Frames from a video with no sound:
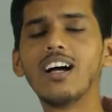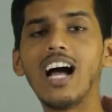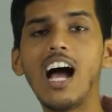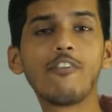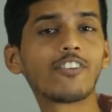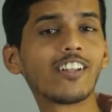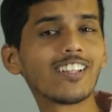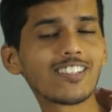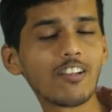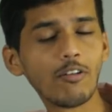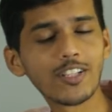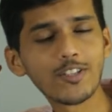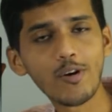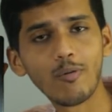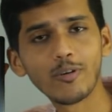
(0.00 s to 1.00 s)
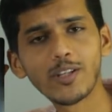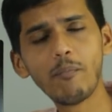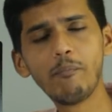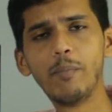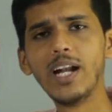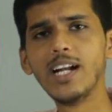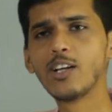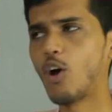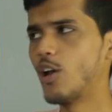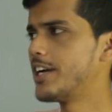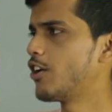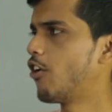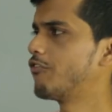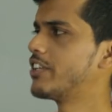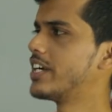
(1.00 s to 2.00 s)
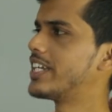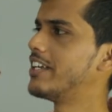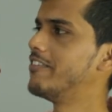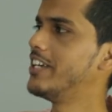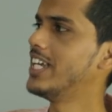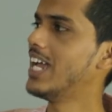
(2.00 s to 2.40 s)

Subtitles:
After this, now let's talk about the build quality of the TV.